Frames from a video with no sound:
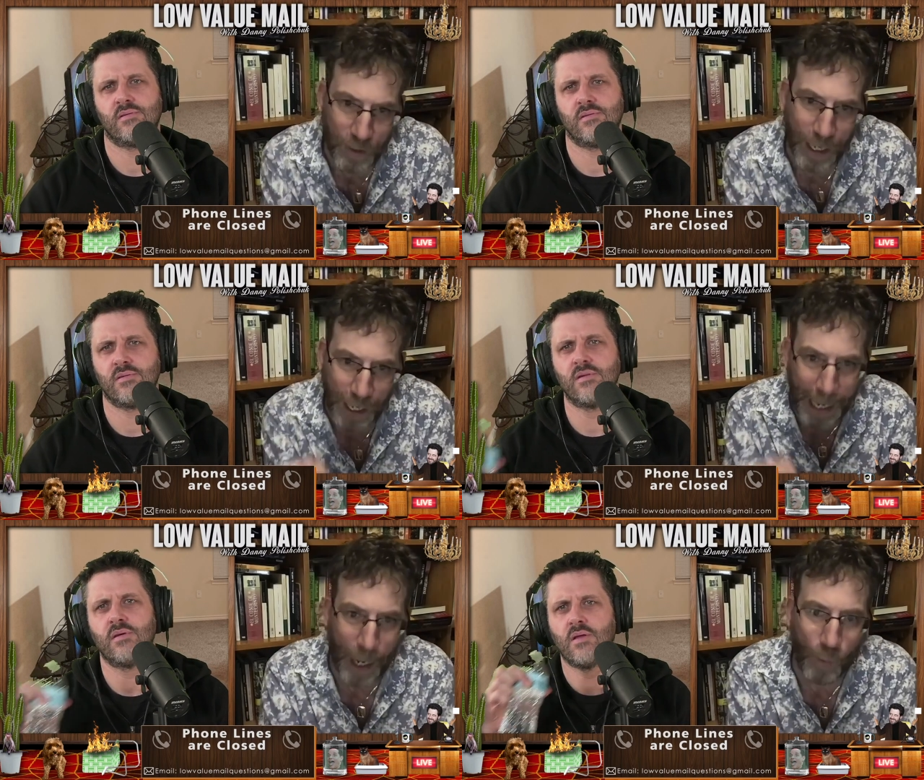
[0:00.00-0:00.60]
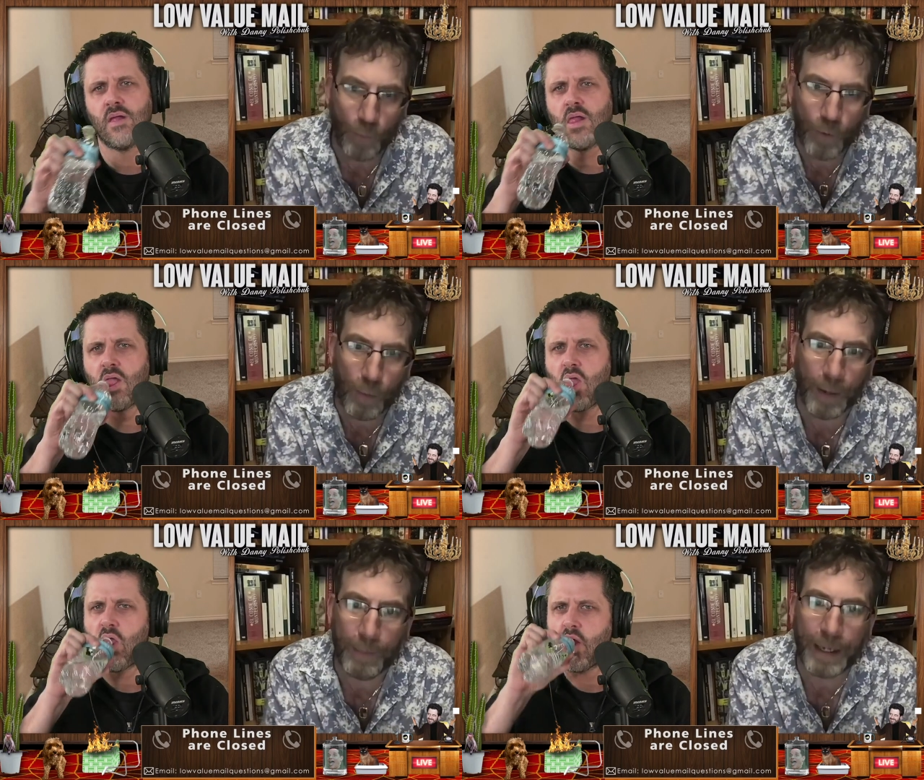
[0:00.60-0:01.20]
Speaker 1: help them a
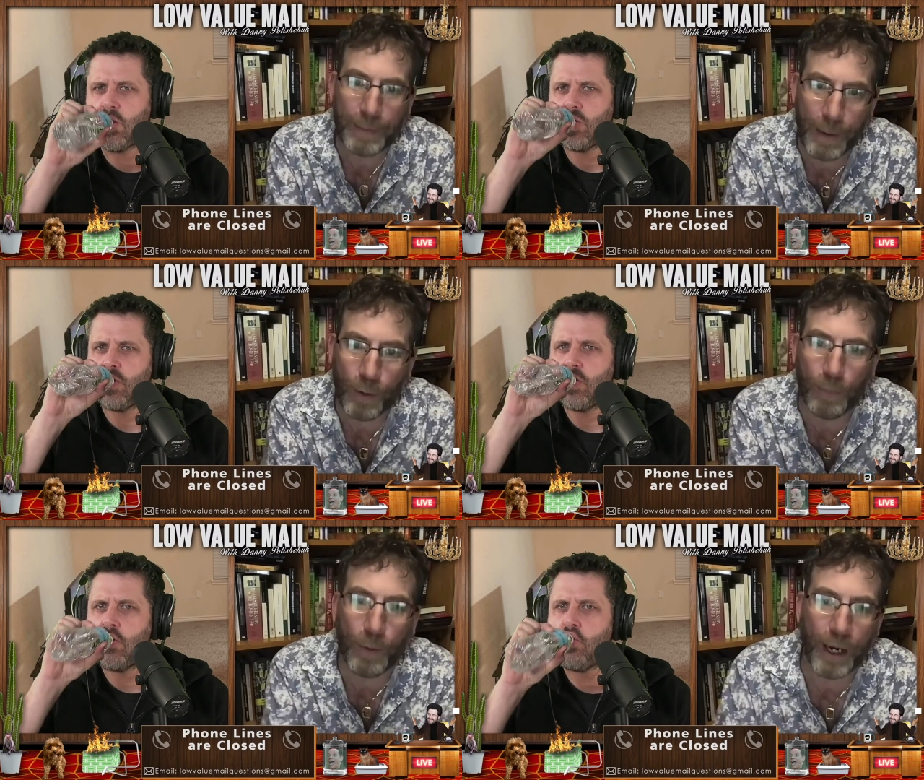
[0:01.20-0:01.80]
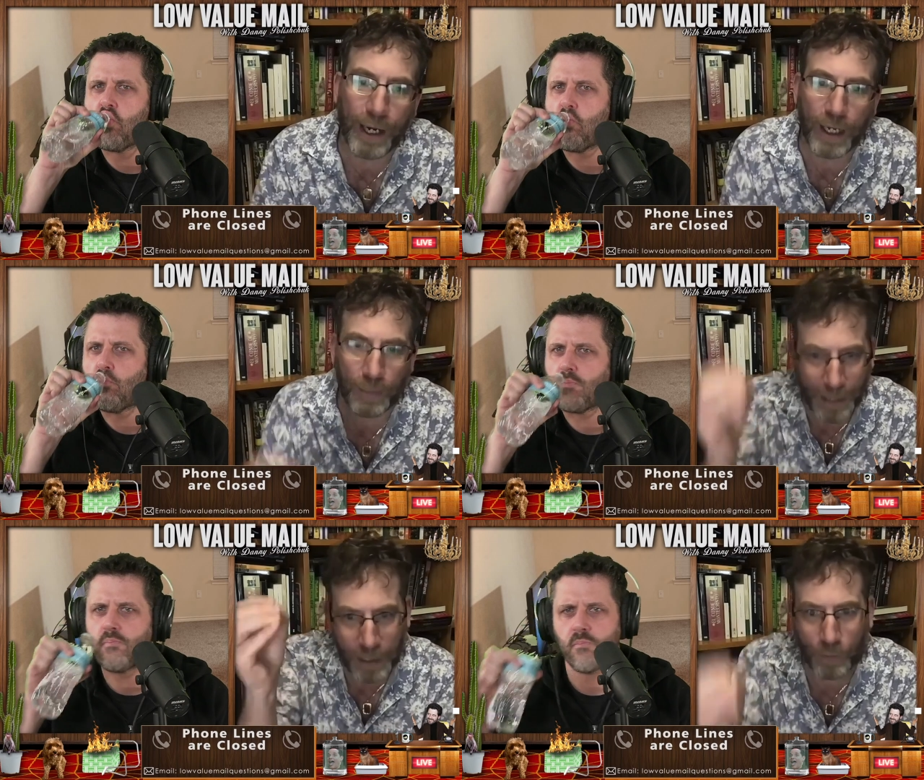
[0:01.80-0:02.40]
bit, make them a bit more poetic, and
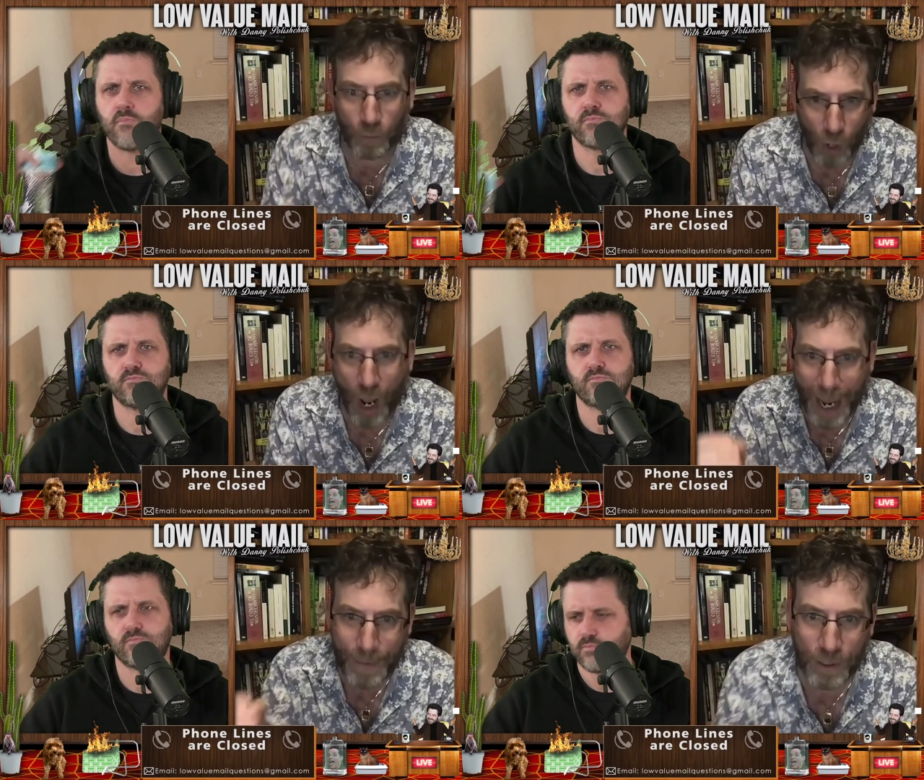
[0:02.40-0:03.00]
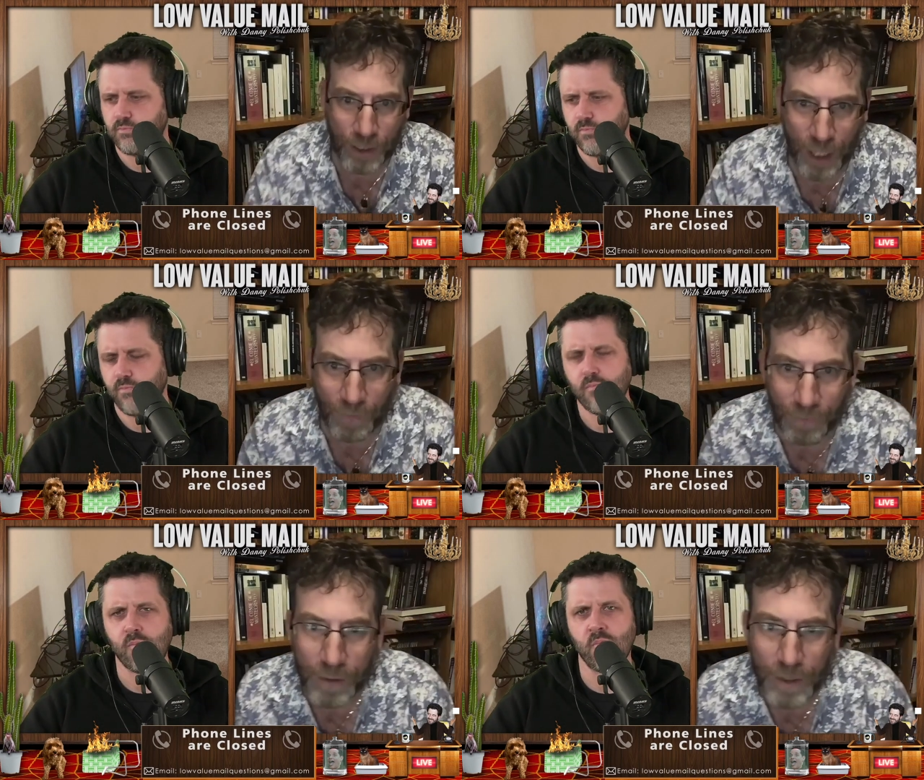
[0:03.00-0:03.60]
make them rhyme and
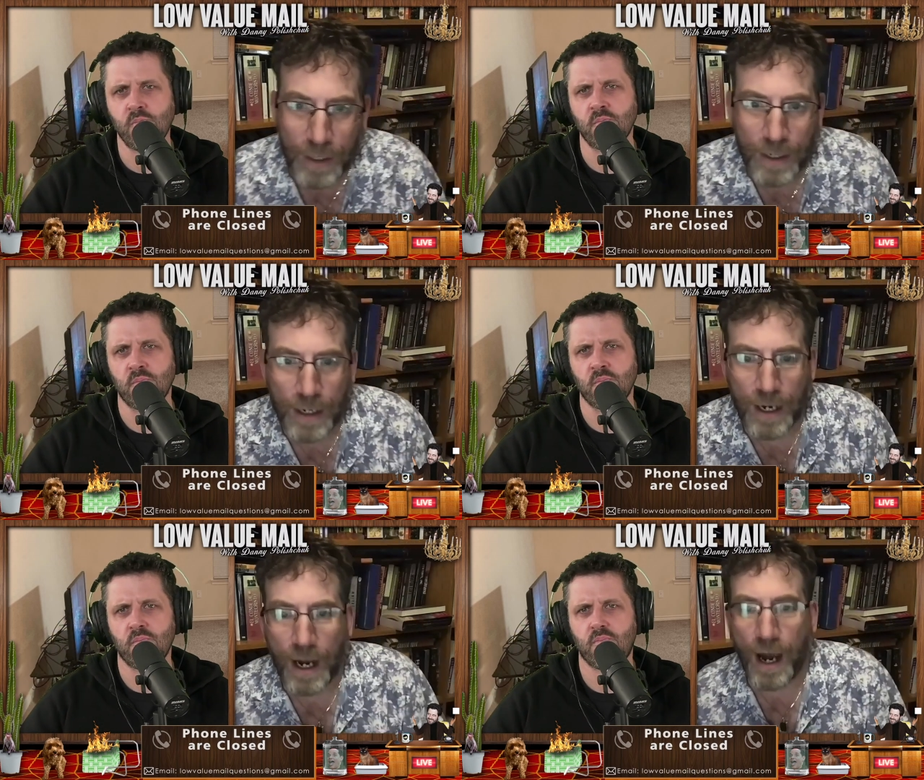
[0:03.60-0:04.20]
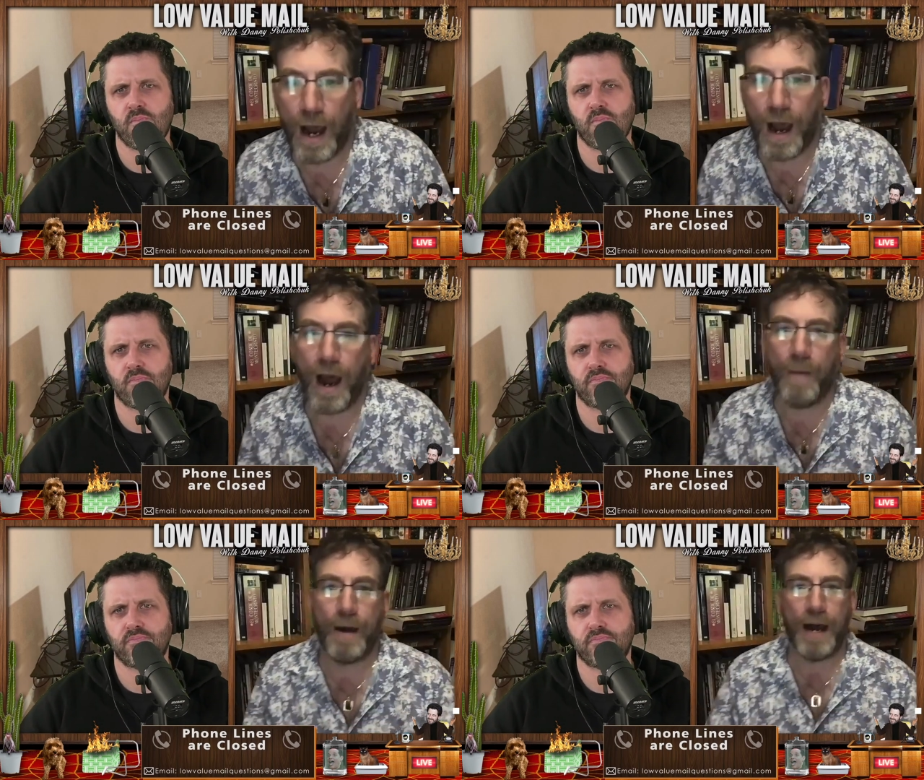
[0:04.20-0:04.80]
stuff. Mm-hmm.
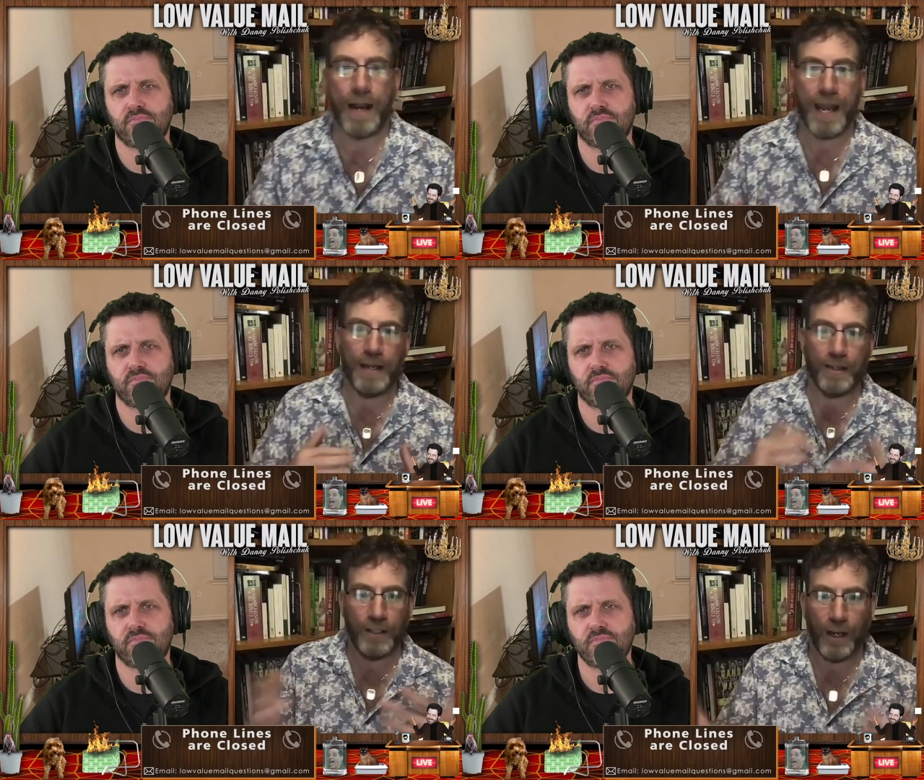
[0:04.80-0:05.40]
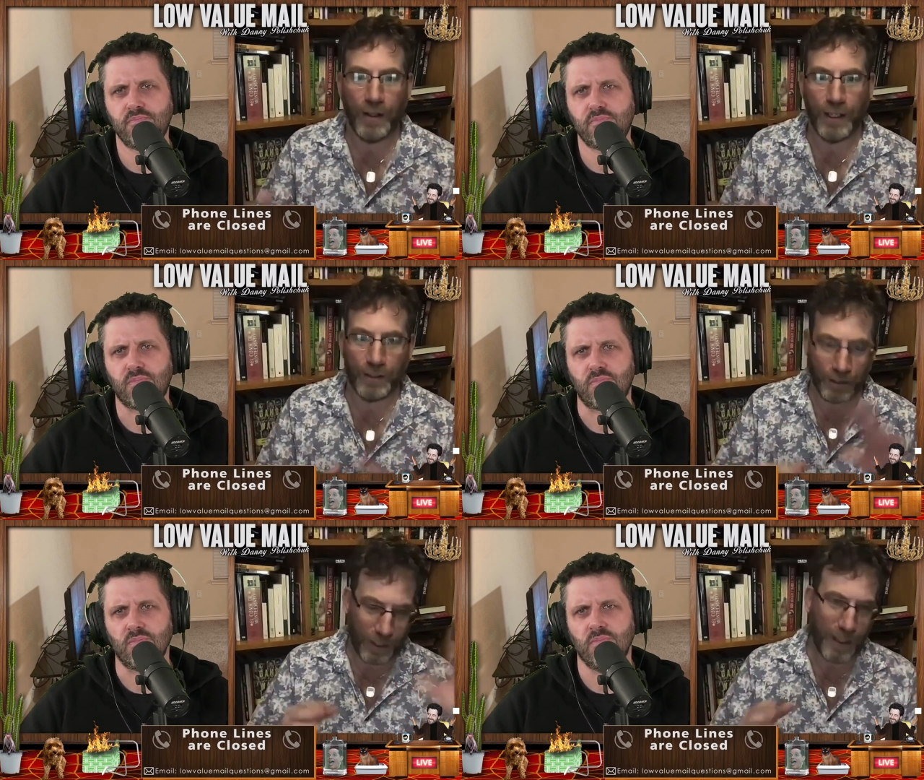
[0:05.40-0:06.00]
Um, and then you know
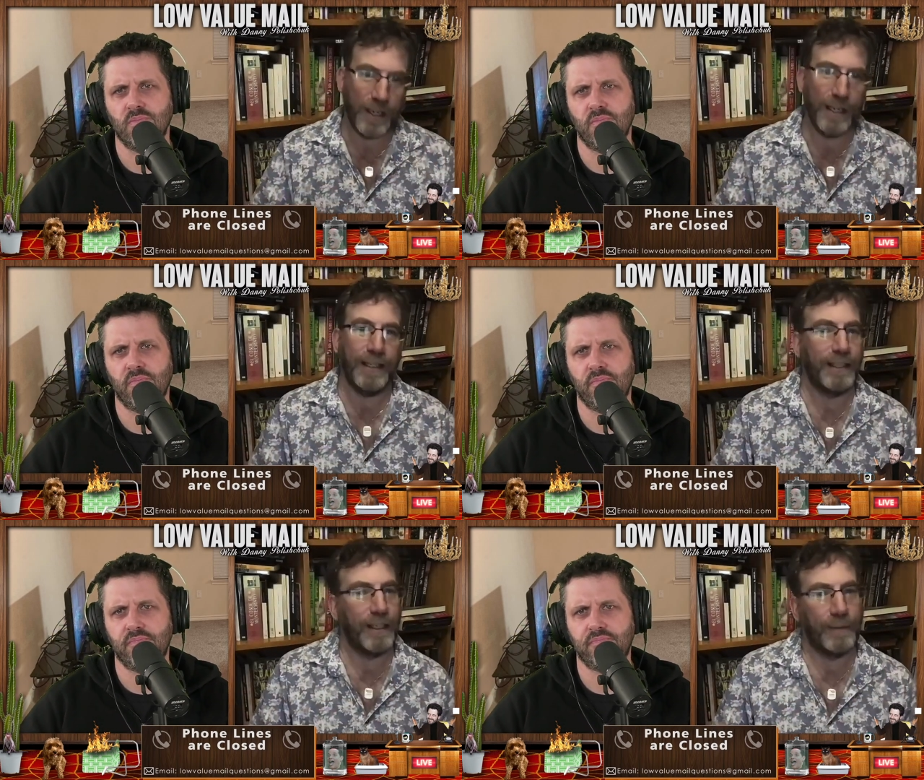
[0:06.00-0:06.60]
these, and then he, he did them,